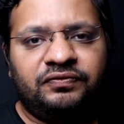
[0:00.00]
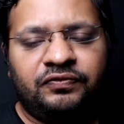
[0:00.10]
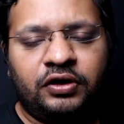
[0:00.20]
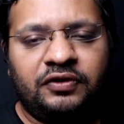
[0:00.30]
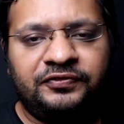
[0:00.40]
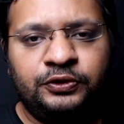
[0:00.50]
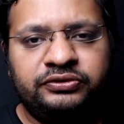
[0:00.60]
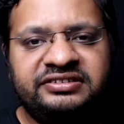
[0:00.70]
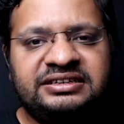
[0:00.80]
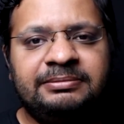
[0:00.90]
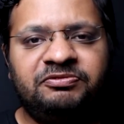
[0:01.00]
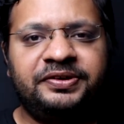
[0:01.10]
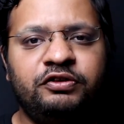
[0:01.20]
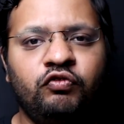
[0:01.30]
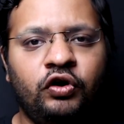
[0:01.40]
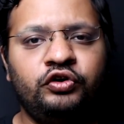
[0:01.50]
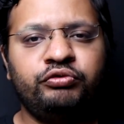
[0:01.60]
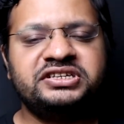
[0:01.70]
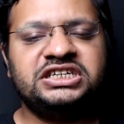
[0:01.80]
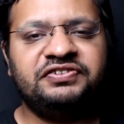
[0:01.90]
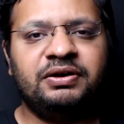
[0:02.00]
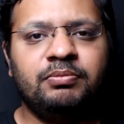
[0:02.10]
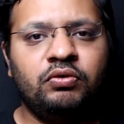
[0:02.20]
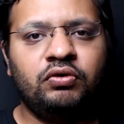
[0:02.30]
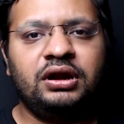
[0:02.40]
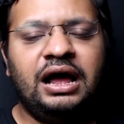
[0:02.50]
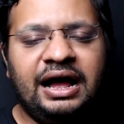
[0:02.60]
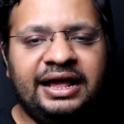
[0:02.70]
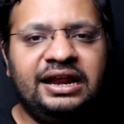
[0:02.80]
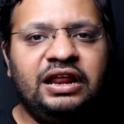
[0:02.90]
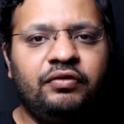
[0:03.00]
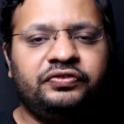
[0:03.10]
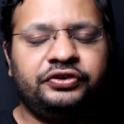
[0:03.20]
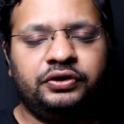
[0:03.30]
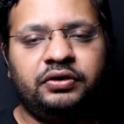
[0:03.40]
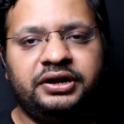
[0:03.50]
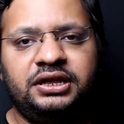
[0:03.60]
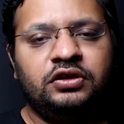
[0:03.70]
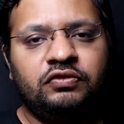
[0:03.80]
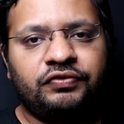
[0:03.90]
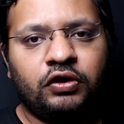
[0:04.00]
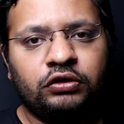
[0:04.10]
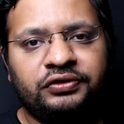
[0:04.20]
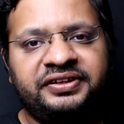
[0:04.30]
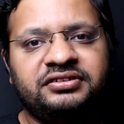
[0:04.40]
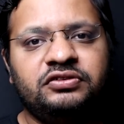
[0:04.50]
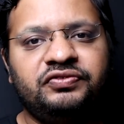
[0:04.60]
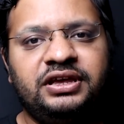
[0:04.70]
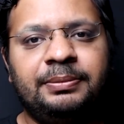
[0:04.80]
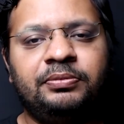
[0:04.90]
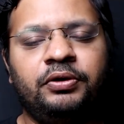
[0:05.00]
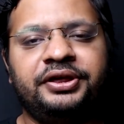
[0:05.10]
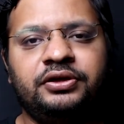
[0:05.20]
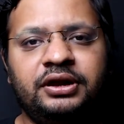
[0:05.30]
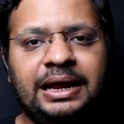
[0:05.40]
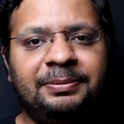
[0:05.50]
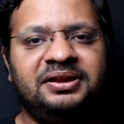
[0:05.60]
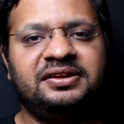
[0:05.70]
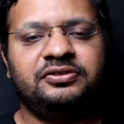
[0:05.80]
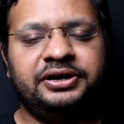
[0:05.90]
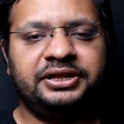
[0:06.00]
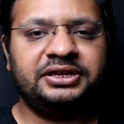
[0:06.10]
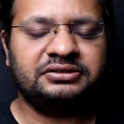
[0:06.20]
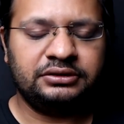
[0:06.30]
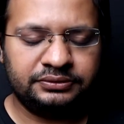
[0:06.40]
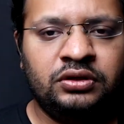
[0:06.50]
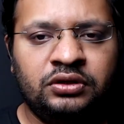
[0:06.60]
for a few systems where you want to achieve a more higher level of security, for all those cases we employ your MTLS authentication.